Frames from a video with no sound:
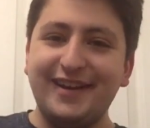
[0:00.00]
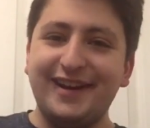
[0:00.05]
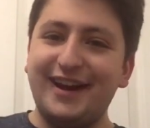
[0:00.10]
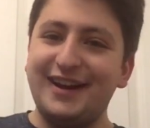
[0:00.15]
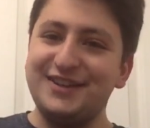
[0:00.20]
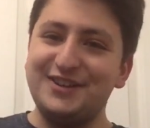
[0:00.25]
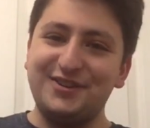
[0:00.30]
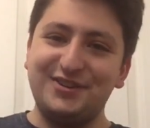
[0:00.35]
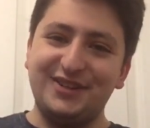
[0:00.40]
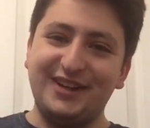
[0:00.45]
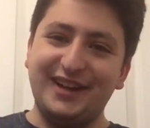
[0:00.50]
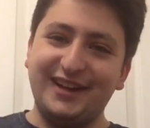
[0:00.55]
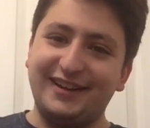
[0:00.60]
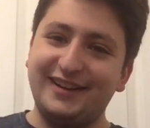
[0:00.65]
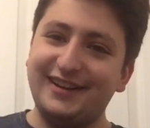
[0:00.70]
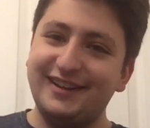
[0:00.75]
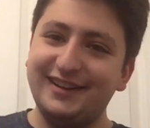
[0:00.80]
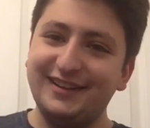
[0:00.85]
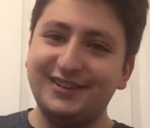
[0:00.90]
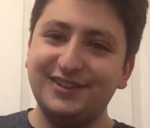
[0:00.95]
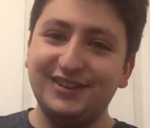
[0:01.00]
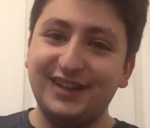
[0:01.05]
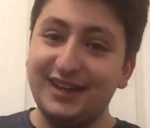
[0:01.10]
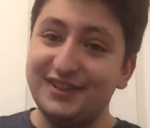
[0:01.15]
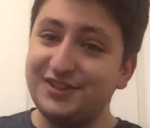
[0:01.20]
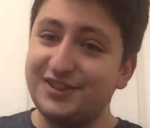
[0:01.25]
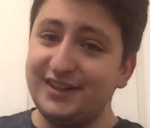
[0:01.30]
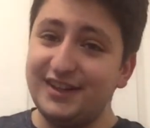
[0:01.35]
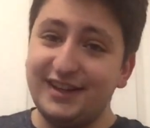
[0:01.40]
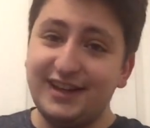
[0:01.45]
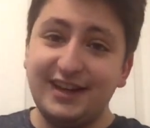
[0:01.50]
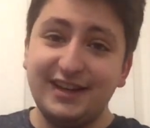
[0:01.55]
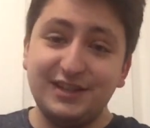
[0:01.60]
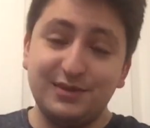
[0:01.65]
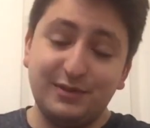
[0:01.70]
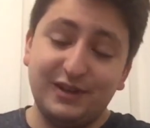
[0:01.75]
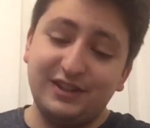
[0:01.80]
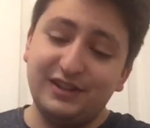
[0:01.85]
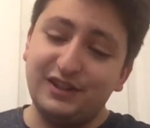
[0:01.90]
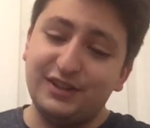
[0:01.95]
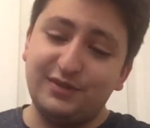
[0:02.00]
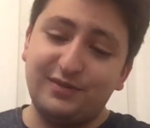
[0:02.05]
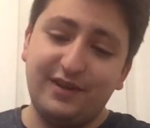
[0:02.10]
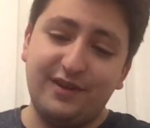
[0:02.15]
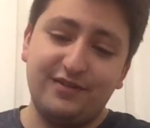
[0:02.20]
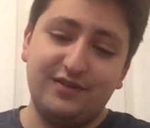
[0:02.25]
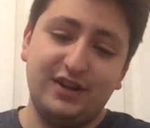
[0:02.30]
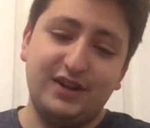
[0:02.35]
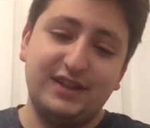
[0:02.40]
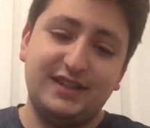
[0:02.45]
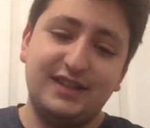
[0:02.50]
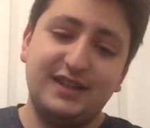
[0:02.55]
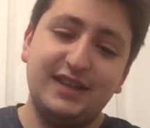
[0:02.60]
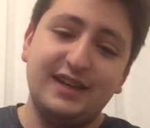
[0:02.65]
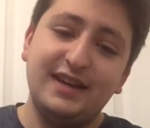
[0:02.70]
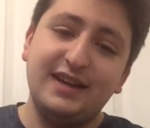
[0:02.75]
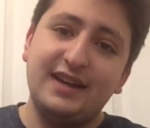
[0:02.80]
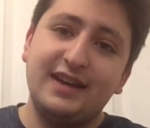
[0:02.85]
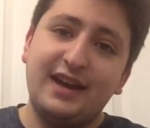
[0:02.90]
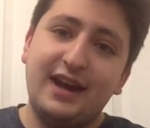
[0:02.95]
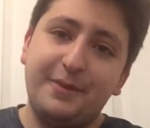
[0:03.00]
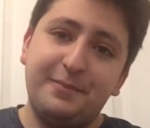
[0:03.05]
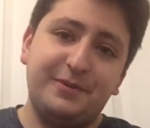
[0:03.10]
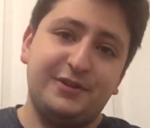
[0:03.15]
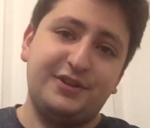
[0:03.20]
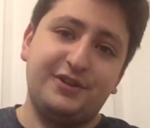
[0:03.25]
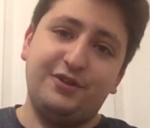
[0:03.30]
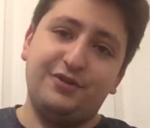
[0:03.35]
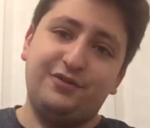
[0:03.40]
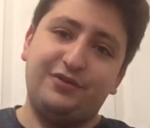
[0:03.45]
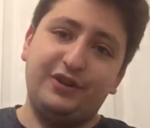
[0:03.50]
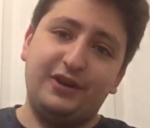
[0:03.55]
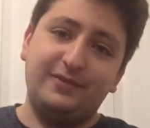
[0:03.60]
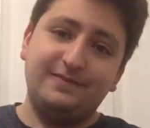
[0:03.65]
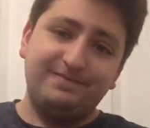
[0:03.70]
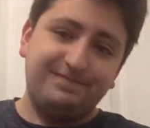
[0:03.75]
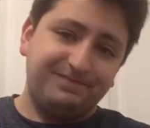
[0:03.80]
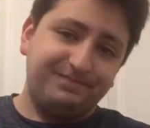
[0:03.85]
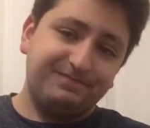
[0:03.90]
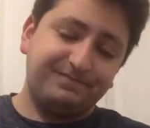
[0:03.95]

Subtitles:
I don't like The Last Jedi. It's my least favorite episode film.